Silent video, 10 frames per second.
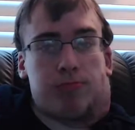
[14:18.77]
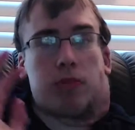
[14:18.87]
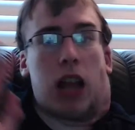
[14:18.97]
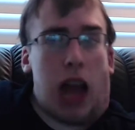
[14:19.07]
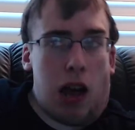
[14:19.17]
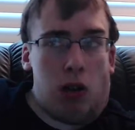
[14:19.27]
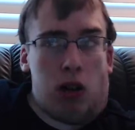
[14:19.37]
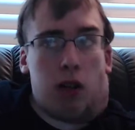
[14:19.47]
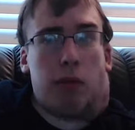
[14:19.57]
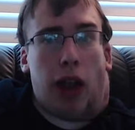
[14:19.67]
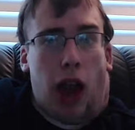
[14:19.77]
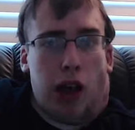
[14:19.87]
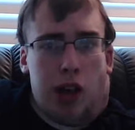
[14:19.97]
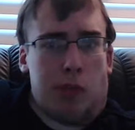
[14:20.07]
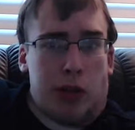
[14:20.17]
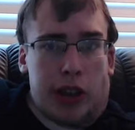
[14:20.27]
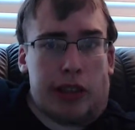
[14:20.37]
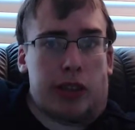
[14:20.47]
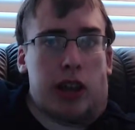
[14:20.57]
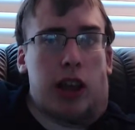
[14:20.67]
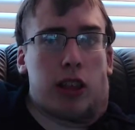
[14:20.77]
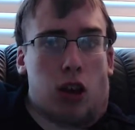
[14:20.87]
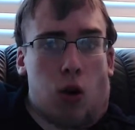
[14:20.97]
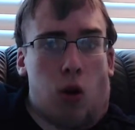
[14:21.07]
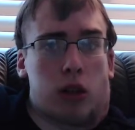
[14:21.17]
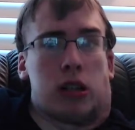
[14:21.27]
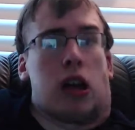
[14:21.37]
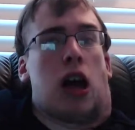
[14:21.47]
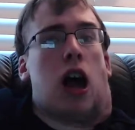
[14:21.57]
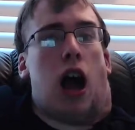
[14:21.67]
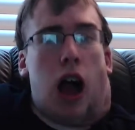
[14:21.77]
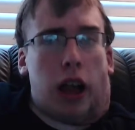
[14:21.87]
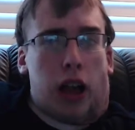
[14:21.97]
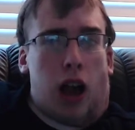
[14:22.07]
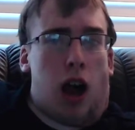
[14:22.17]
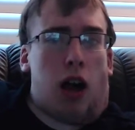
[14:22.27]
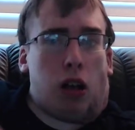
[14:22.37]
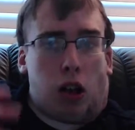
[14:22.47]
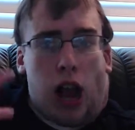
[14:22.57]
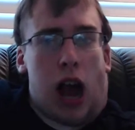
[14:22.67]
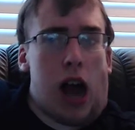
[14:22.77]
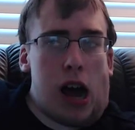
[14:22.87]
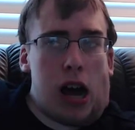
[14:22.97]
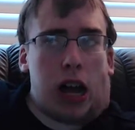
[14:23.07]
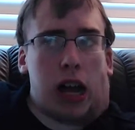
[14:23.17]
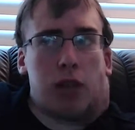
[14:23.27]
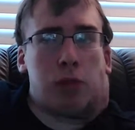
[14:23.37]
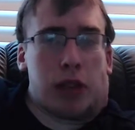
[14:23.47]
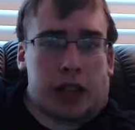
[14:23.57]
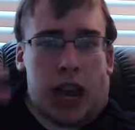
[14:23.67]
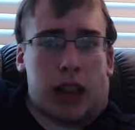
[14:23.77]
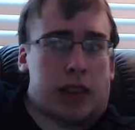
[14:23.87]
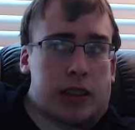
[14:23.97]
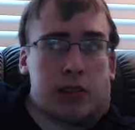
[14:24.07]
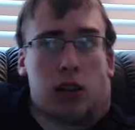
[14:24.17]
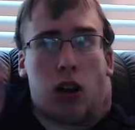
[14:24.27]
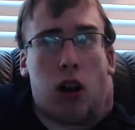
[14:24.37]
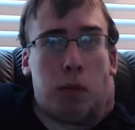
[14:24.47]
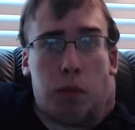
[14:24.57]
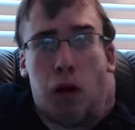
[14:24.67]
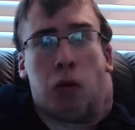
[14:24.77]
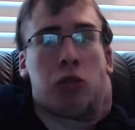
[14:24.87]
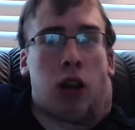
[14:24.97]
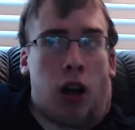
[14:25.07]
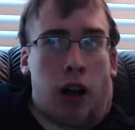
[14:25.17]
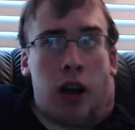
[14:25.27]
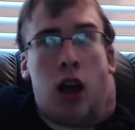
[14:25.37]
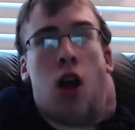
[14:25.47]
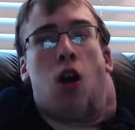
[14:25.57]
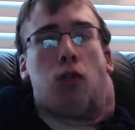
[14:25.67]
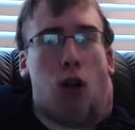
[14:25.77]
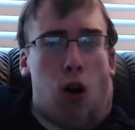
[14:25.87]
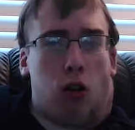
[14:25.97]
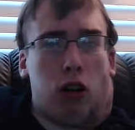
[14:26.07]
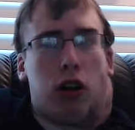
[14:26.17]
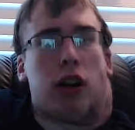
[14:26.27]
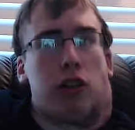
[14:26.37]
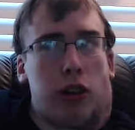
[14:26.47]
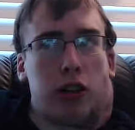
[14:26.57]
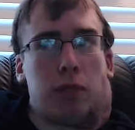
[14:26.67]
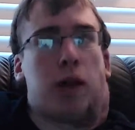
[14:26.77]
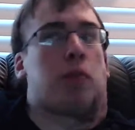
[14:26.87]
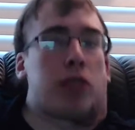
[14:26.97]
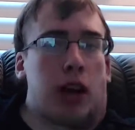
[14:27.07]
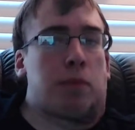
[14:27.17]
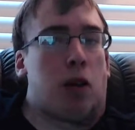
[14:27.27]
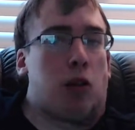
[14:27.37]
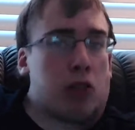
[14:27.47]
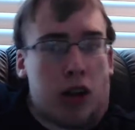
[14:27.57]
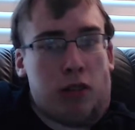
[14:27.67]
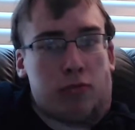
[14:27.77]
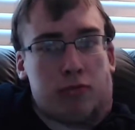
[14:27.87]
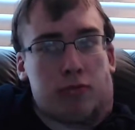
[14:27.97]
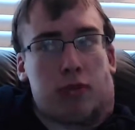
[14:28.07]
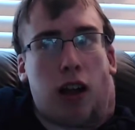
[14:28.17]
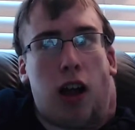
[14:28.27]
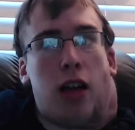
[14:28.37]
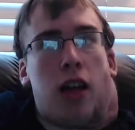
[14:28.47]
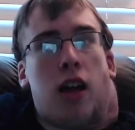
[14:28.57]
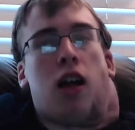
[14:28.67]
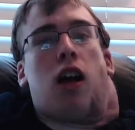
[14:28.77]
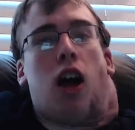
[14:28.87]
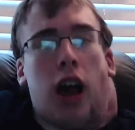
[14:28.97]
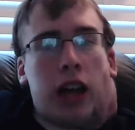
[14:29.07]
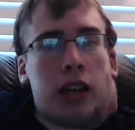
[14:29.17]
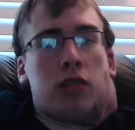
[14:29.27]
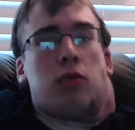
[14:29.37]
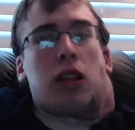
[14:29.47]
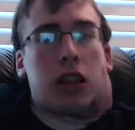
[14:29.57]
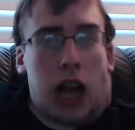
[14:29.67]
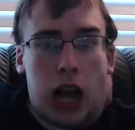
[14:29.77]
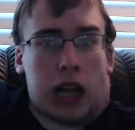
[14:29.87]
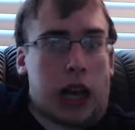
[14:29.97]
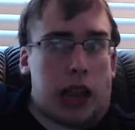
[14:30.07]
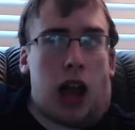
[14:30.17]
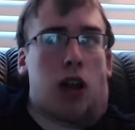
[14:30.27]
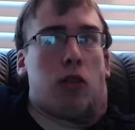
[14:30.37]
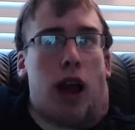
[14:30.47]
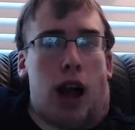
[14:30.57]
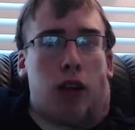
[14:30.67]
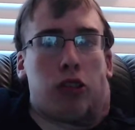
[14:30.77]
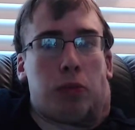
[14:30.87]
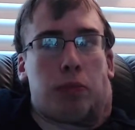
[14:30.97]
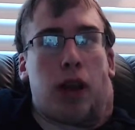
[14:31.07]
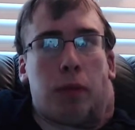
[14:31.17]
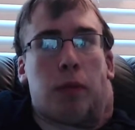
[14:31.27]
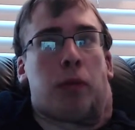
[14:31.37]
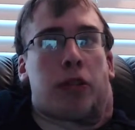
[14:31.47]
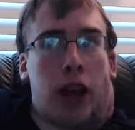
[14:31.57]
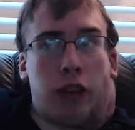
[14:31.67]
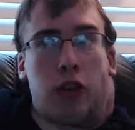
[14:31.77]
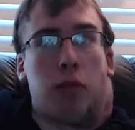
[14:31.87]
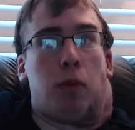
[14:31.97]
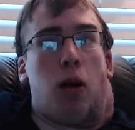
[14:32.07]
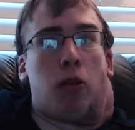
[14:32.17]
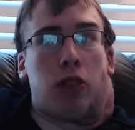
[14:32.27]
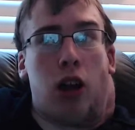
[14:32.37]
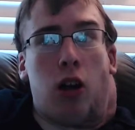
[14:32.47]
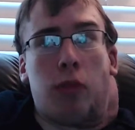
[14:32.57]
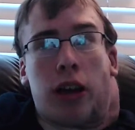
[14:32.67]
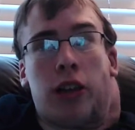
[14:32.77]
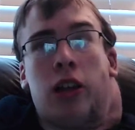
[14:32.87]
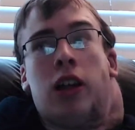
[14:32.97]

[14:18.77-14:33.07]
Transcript: Now, the other position is, of course, a, a guy, like a protector of Boruto. Like, her role could literally just be a protector of Boruto. Like, like, like when Sasuke's not around, just be like the protector of Boruto, being